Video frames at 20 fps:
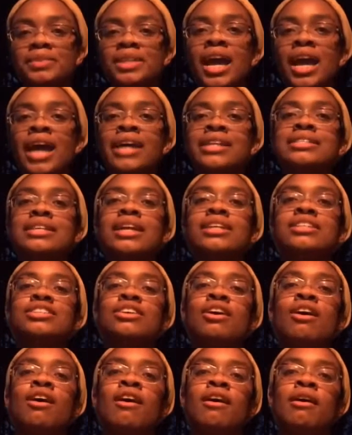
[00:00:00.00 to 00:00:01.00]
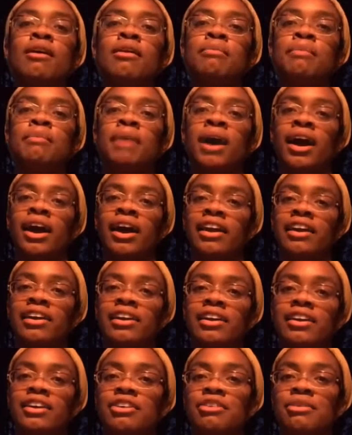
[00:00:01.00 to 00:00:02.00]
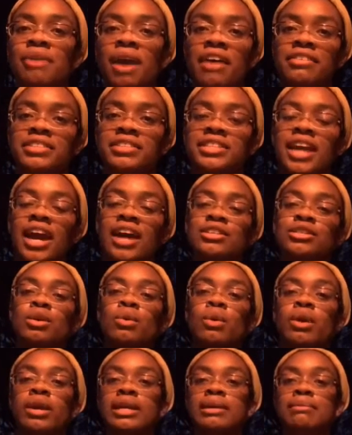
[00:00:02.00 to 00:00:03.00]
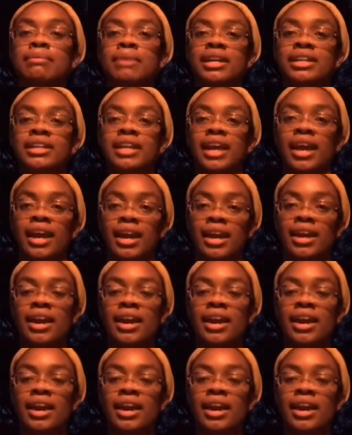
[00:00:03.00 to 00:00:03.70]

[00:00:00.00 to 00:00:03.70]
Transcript: I decided to call my CraftCast Quirky Monday